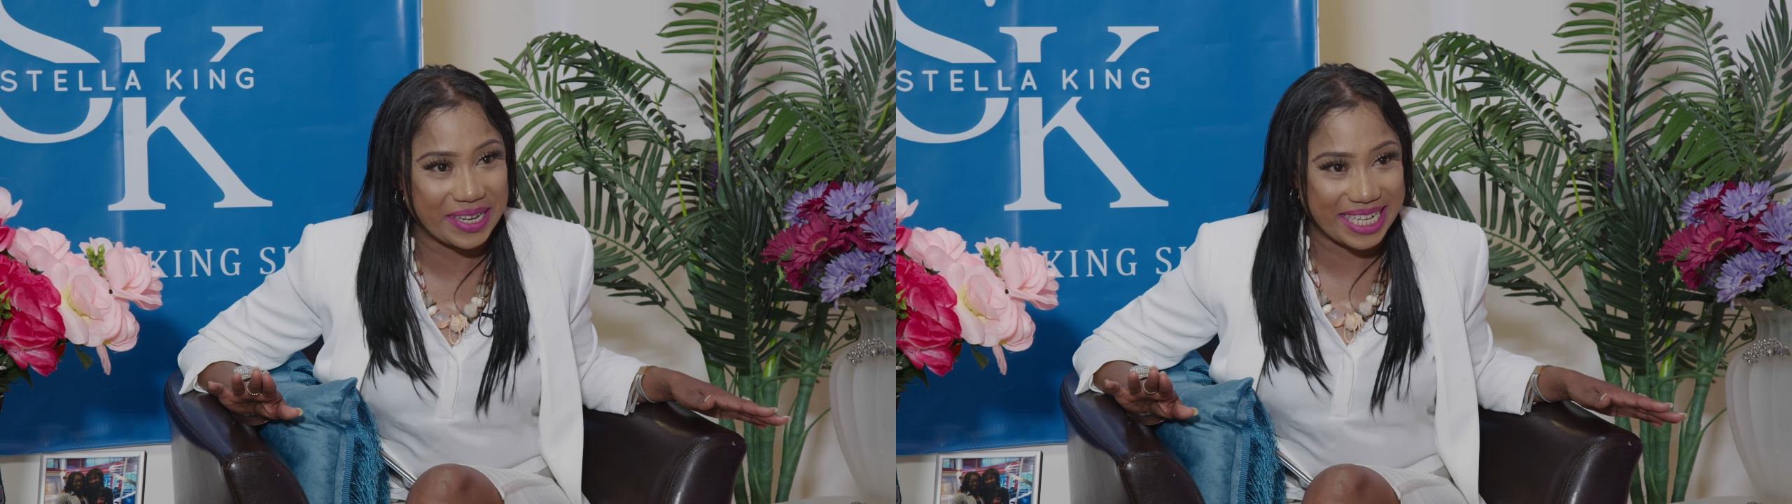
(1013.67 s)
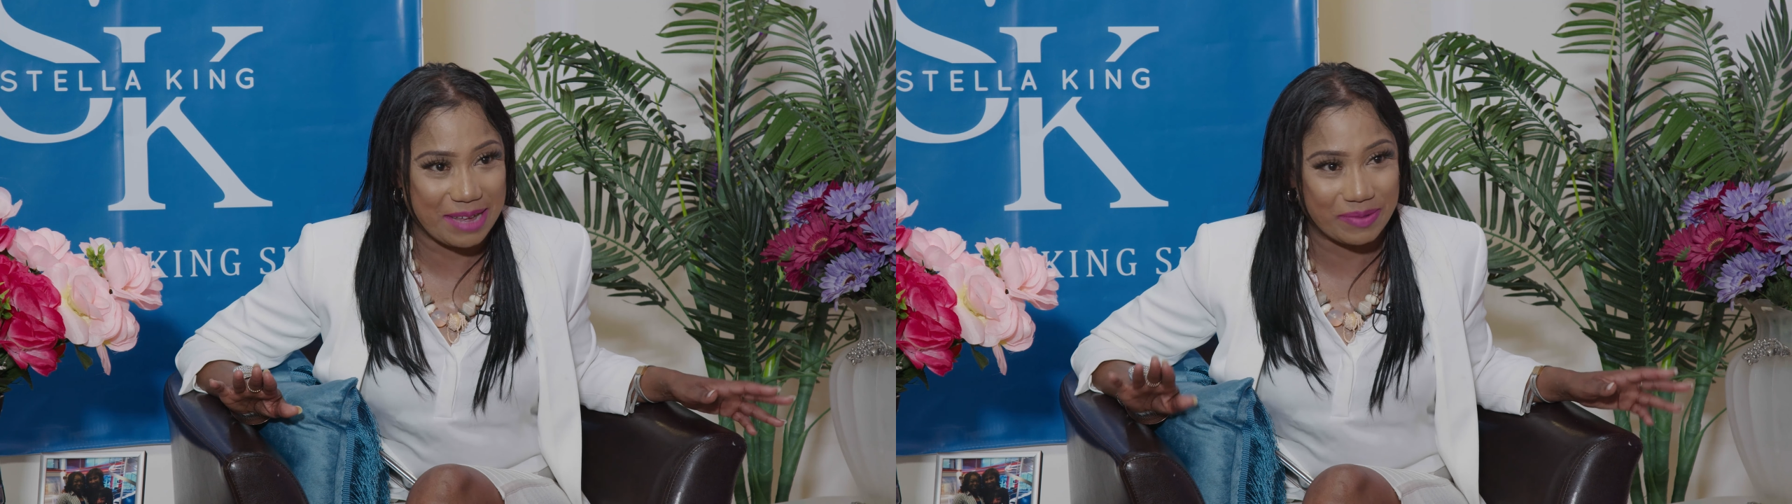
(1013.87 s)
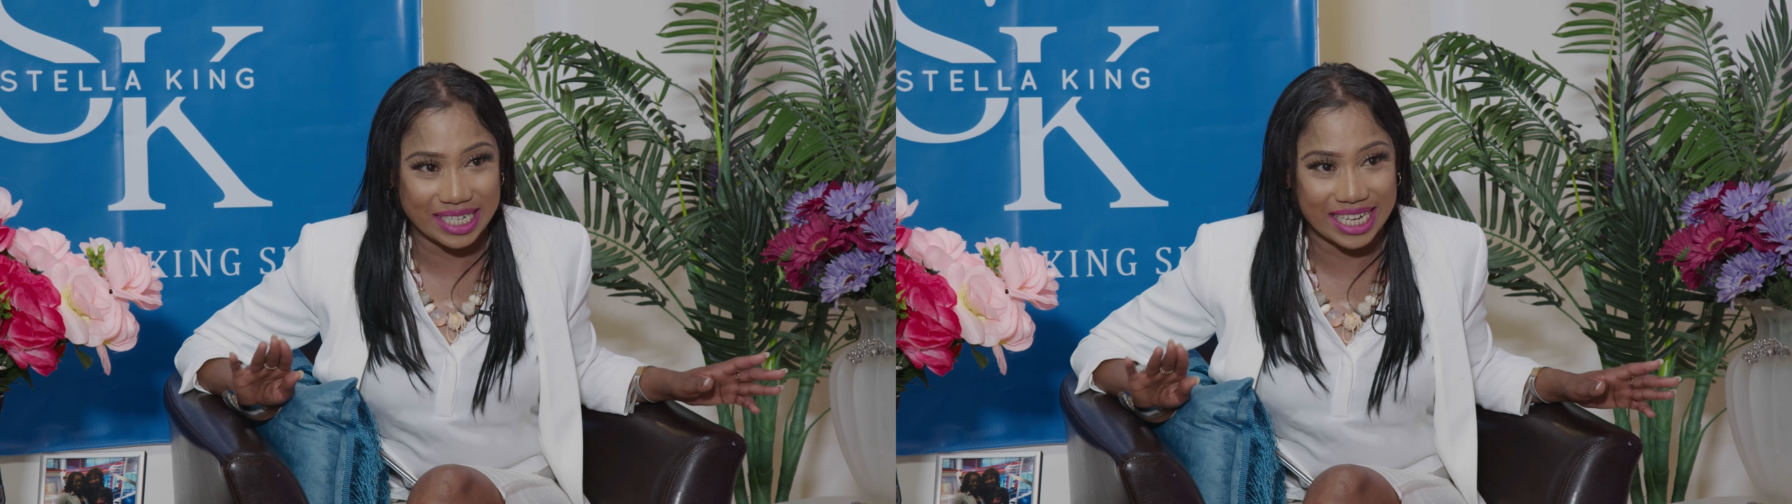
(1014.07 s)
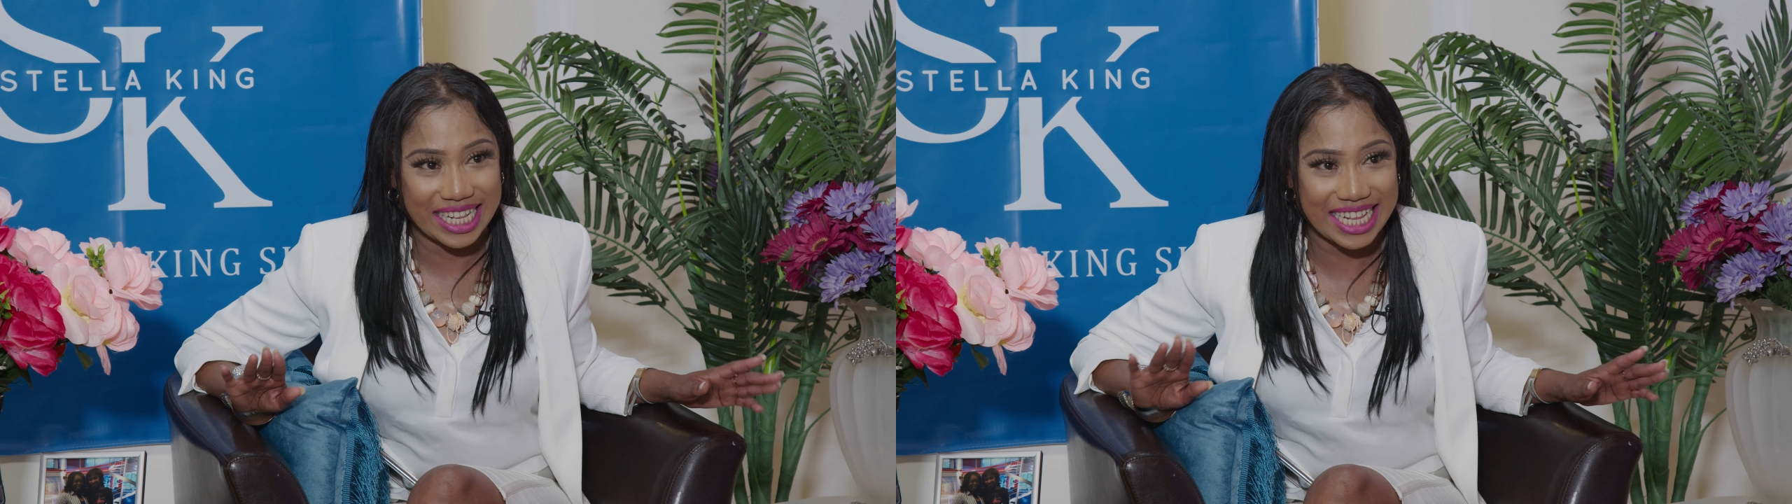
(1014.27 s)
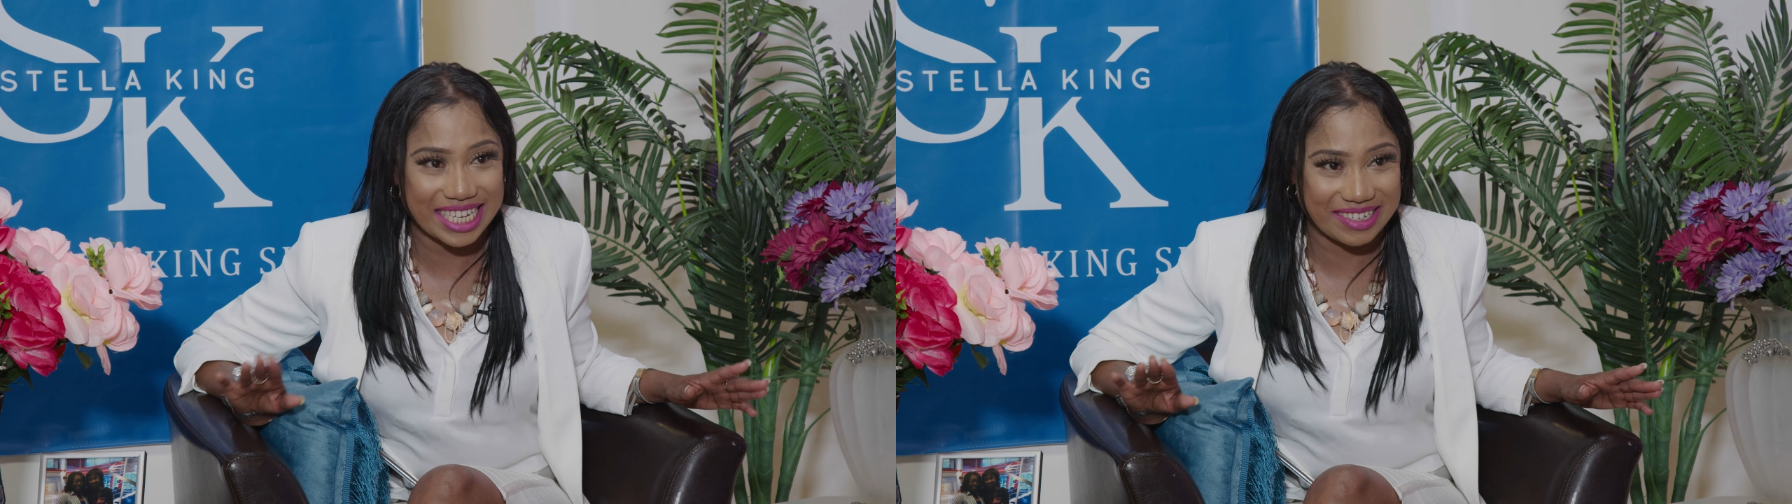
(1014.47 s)
quickly,
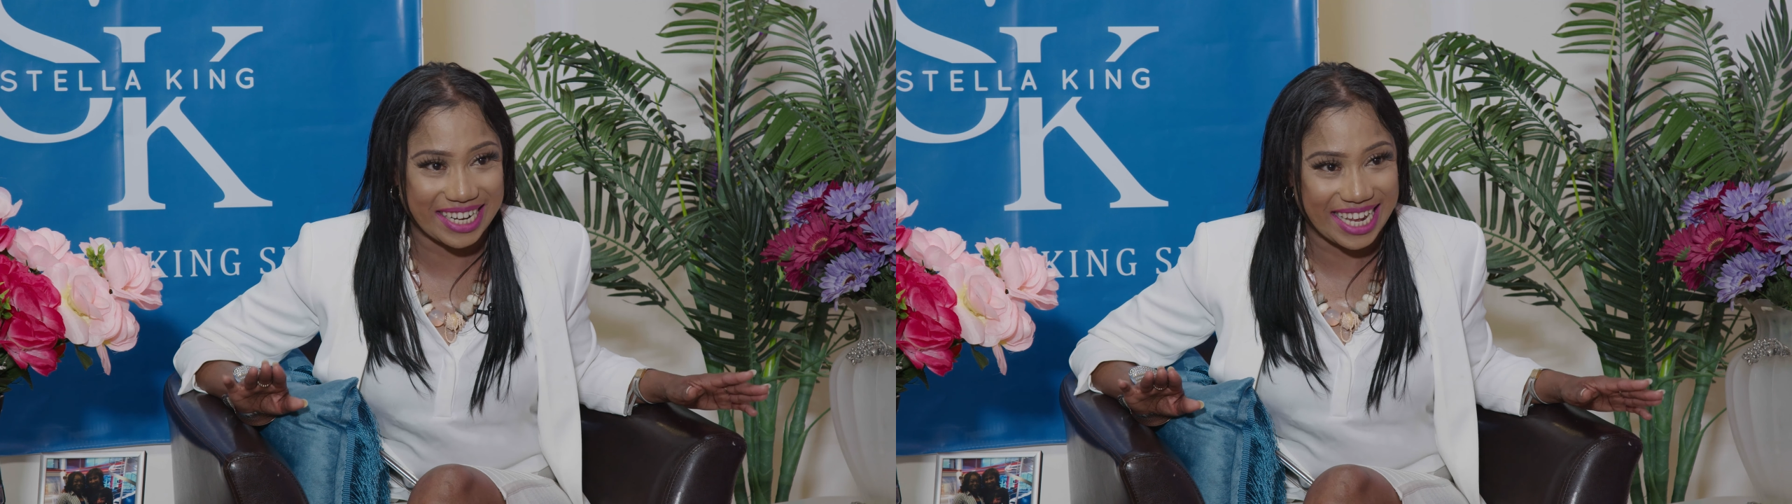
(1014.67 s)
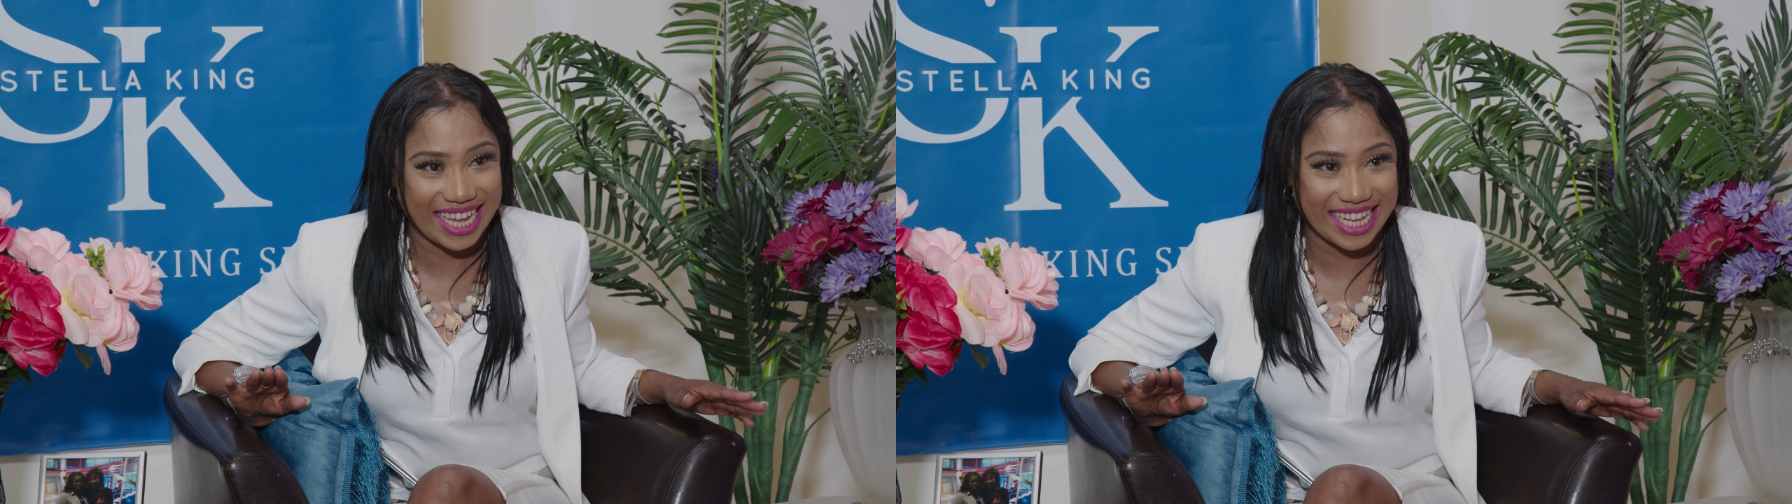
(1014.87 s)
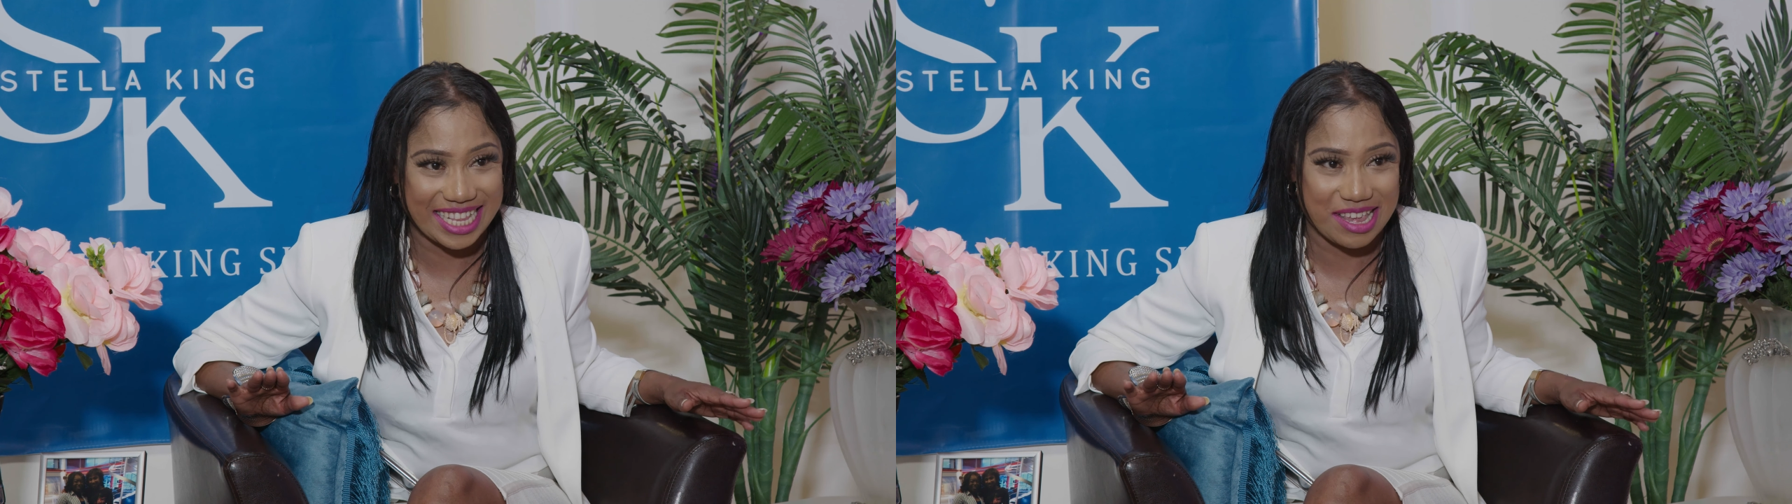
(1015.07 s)
but literally,